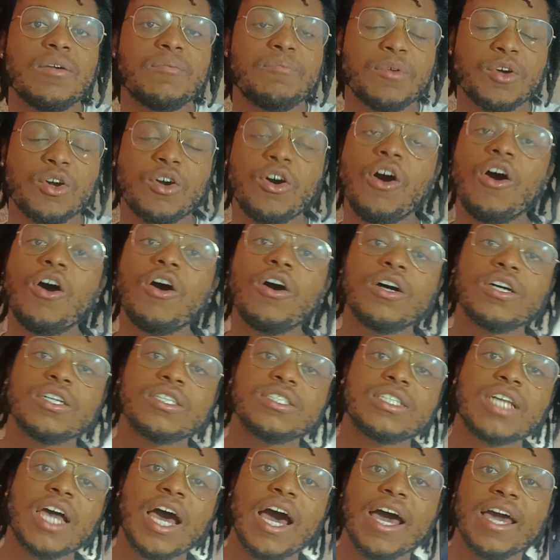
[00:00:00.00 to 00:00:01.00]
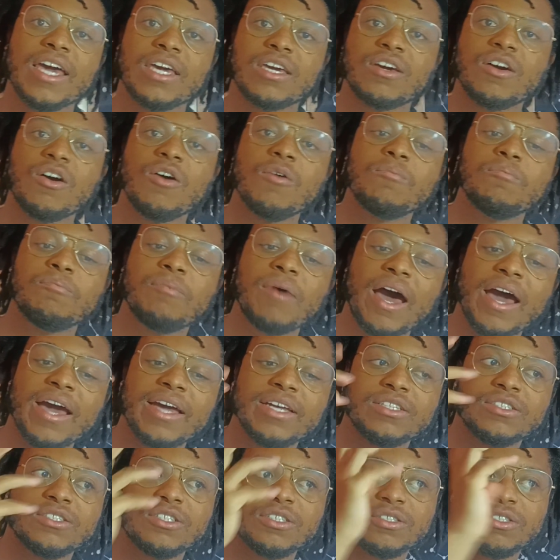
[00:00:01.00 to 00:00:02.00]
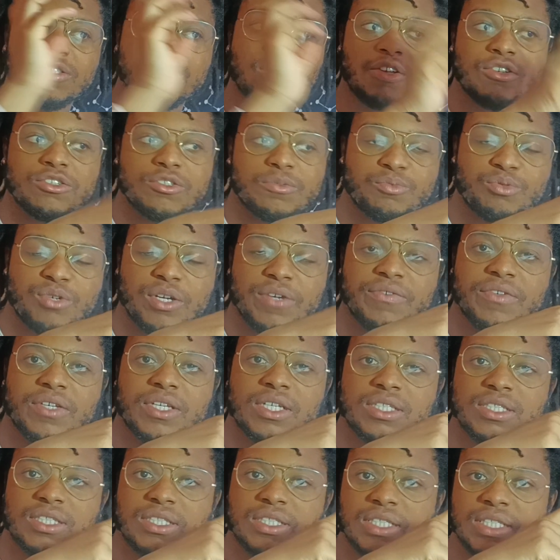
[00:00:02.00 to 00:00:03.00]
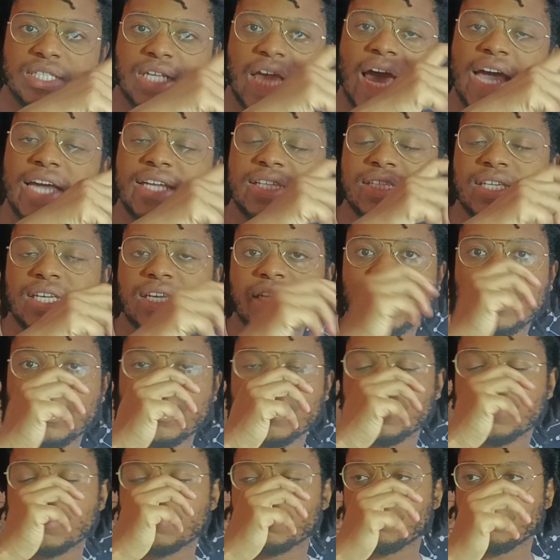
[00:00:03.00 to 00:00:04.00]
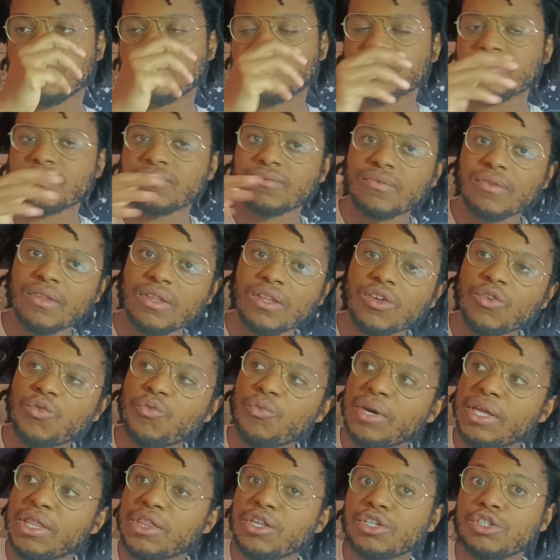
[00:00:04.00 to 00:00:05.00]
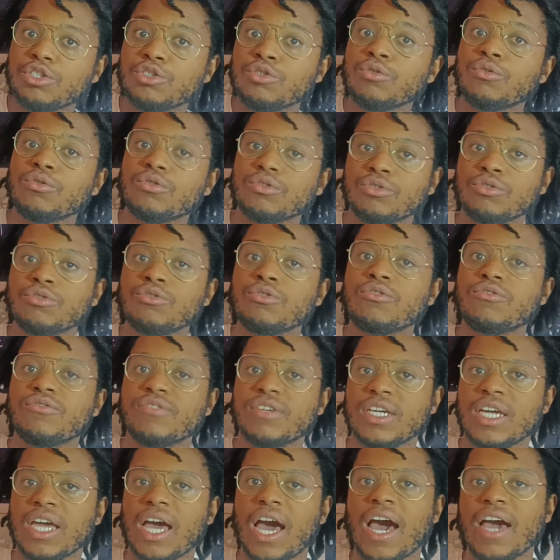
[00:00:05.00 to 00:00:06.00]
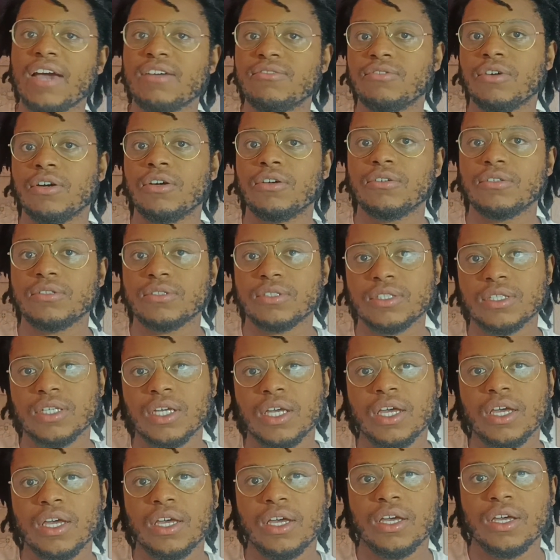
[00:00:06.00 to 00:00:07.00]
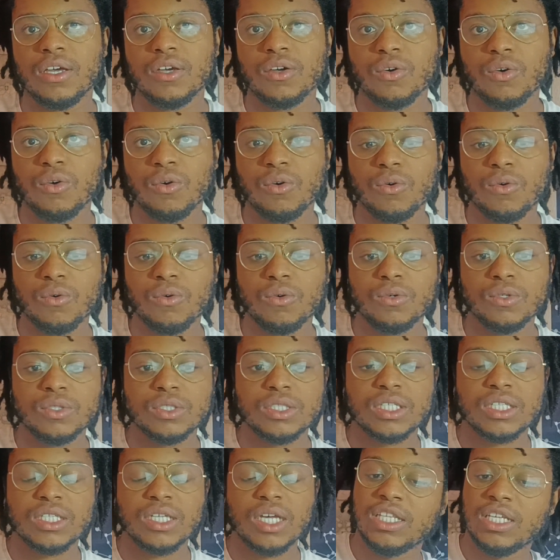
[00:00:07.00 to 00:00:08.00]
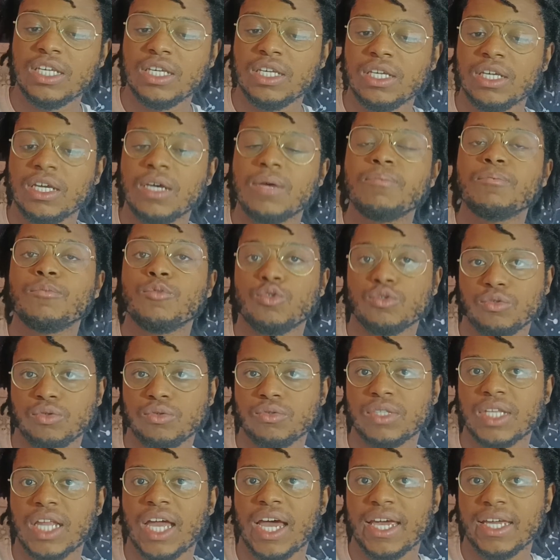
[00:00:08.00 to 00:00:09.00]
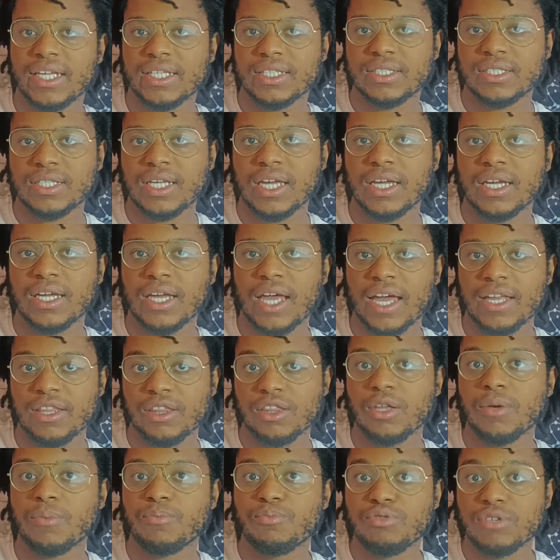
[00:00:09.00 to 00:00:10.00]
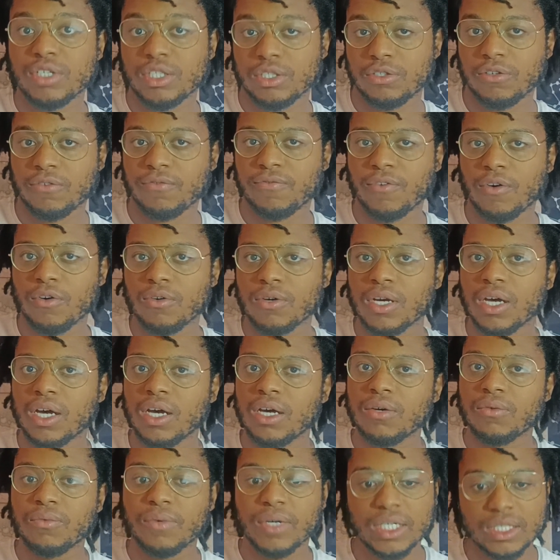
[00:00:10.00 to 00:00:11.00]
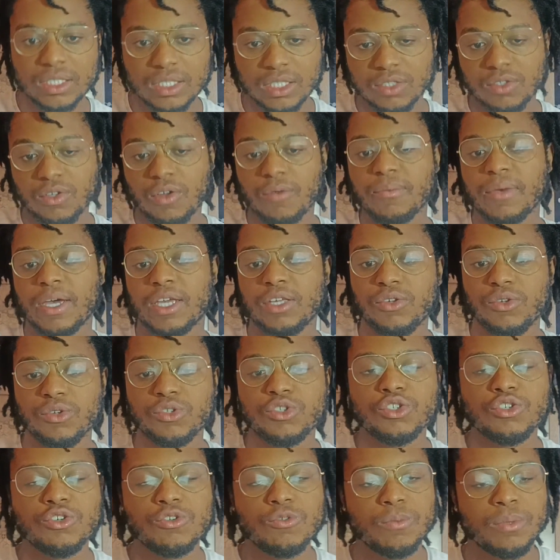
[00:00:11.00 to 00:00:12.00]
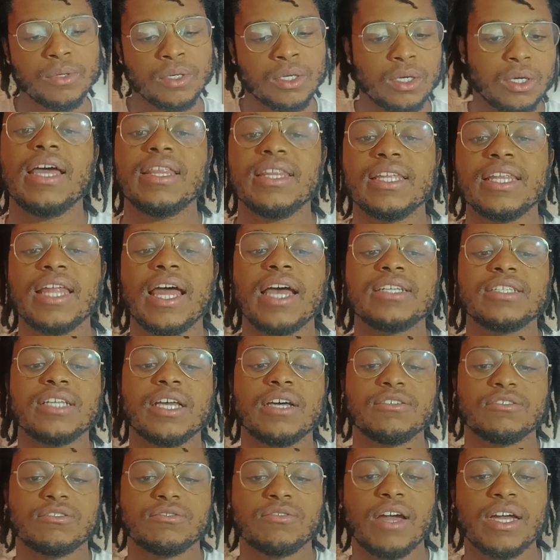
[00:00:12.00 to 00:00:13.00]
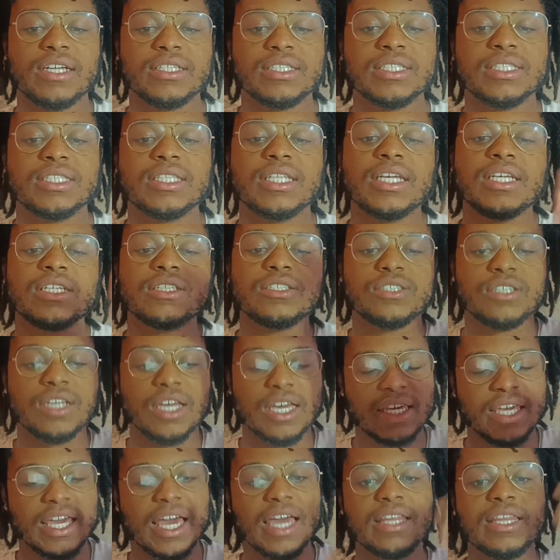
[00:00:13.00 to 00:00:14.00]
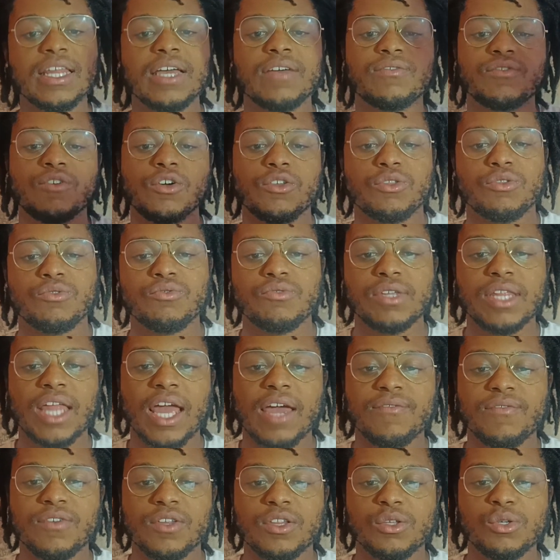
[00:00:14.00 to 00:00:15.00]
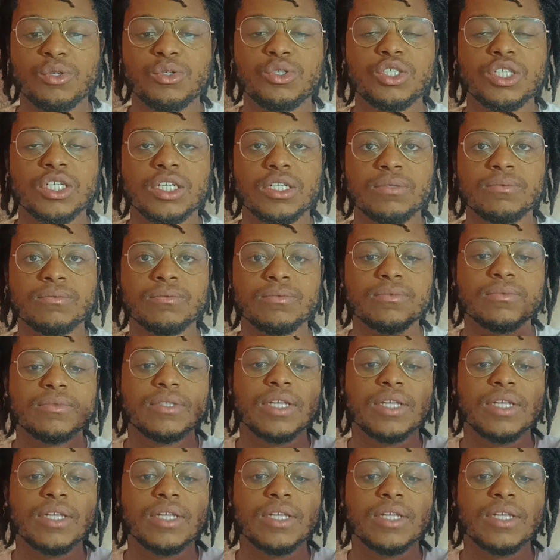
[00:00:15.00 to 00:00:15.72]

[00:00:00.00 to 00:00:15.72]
Because I combined those previous ideas with a short story I wrote called The Immortal Knight and the Prince of Volca, which is on my YouTube. And then as I was writing this, again, I've gone through an evolution